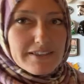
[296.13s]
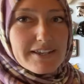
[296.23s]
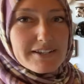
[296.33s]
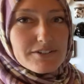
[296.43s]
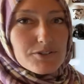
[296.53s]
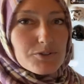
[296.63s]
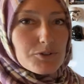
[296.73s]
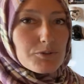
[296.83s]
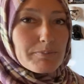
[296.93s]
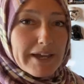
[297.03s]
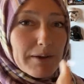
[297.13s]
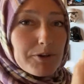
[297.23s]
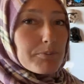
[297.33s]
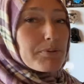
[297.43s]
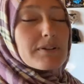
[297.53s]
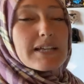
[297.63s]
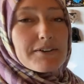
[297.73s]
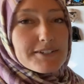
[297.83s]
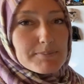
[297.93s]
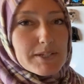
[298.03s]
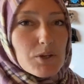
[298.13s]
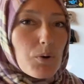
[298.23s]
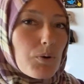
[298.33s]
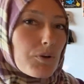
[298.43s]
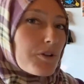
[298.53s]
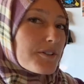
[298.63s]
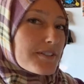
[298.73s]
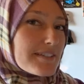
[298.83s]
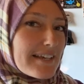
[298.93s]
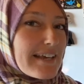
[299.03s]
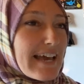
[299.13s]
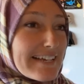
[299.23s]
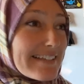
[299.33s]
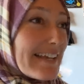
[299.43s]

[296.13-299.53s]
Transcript: that into I want to pull out as many wholes as I